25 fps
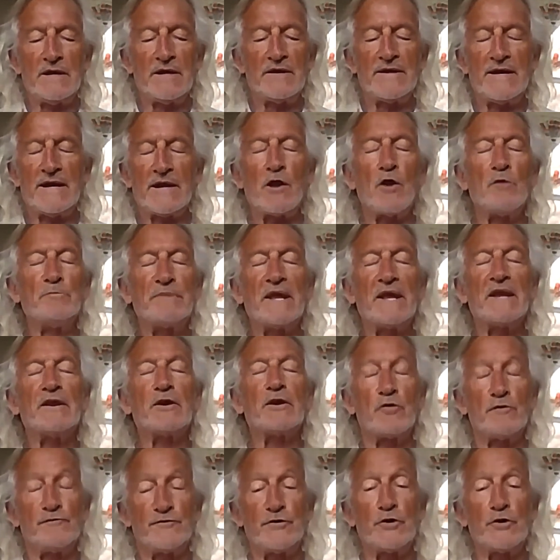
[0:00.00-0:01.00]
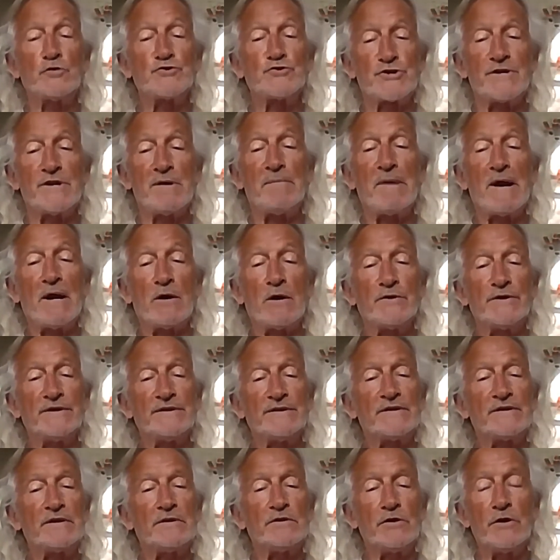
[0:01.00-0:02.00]
can't be any confusion about it.
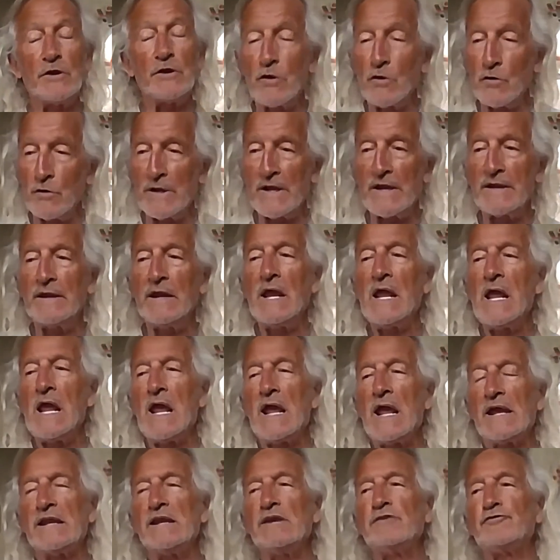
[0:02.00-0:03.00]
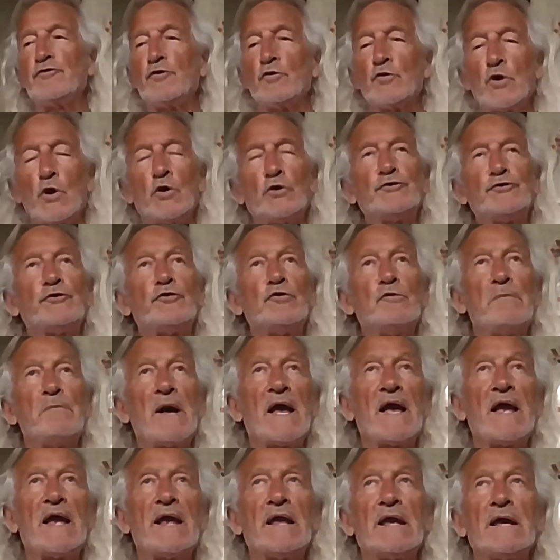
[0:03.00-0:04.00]
And you know, and if you go to my